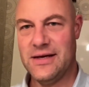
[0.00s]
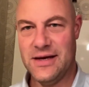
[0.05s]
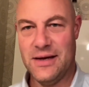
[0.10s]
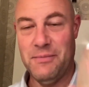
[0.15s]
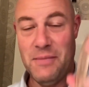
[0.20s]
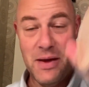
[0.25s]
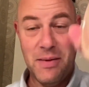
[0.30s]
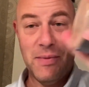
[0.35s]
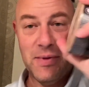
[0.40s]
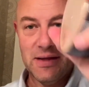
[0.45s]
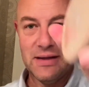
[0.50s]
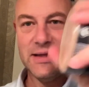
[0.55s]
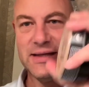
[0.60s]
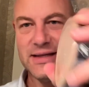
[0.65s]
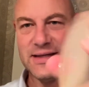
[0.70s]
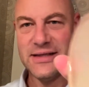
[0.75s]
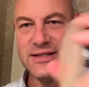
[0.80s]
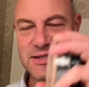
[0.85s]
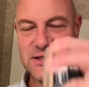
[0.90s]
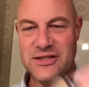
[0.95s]
Maybe a
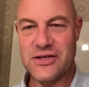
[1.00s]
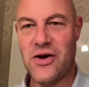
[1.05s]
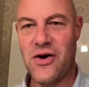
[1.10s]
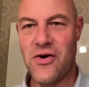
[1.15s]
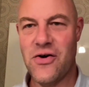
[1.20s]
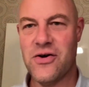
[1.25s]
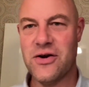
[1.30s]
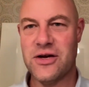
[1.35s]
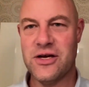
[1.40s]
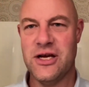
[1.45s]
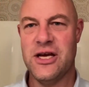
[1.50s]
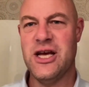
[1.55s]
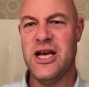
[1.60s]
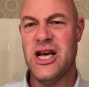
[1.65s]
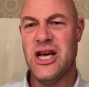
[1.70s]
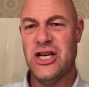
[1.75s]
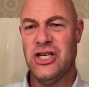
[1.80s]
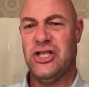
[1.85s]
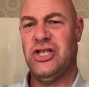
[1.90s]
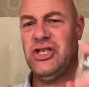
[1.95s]
little song.
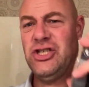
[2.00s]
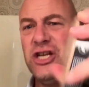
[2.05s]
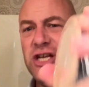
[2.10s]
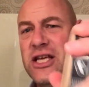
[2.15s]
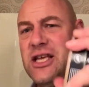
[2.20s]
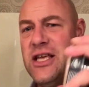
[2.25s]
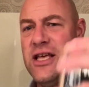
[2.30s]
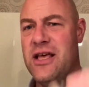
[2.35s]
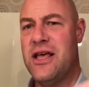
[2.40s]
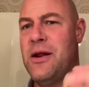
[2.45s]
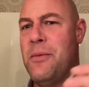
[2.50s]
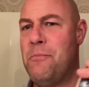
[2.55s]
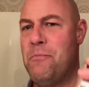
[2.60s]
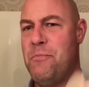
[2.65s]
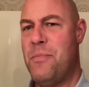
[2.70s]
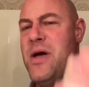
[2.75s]
Shake it,